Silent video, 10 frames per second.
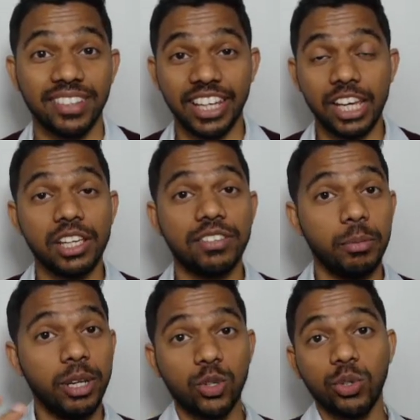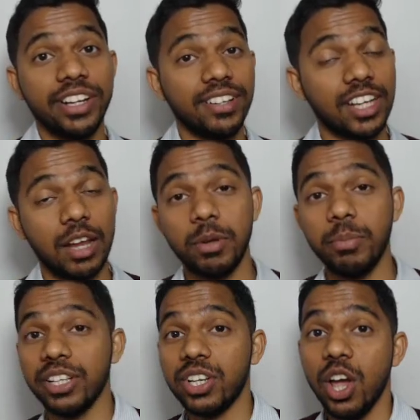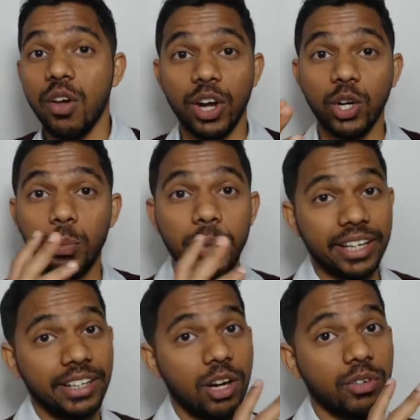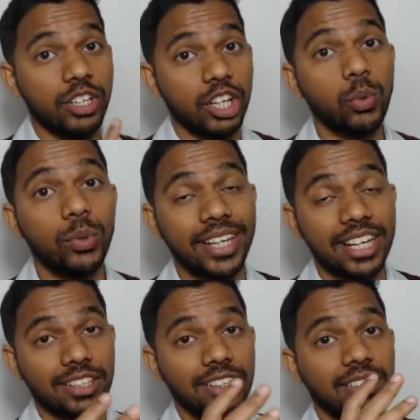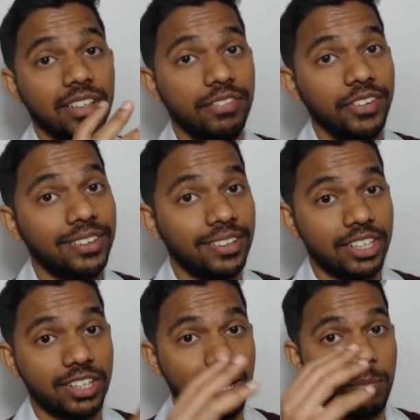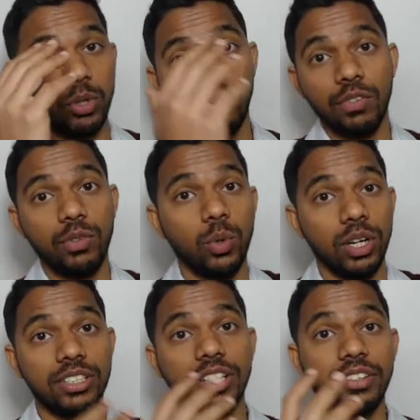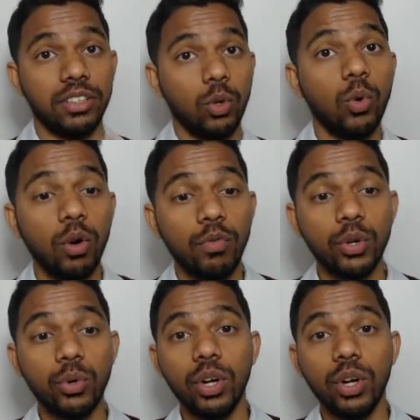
Again, similar to the describe image, we're going to break it down into two sections. In the first section, I'm going to give you a general overview,